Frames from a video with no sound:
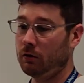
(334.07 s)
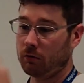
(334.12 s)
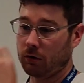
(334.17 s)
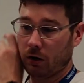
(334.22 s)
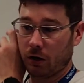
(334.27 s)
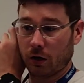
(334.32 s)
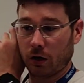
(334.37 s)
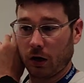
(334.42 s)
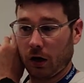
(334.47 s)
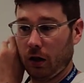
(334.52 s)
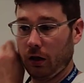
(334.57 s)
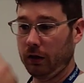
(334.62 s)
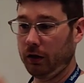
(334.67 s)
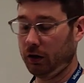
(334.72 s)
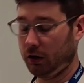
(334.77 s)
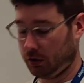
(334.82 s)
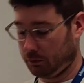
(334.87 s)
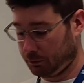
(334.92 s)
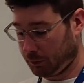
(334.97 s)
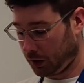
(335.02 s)
We're going to call
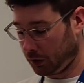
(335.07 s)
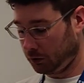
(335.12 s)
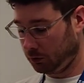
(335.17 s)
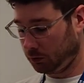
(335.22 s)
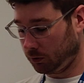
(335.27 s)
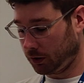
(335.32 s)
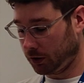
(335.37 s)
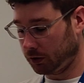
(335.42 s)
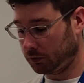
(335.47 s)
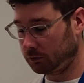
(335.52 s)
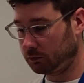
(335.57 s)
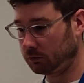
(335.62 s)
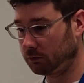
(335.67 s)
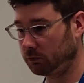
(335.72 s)
it button 1.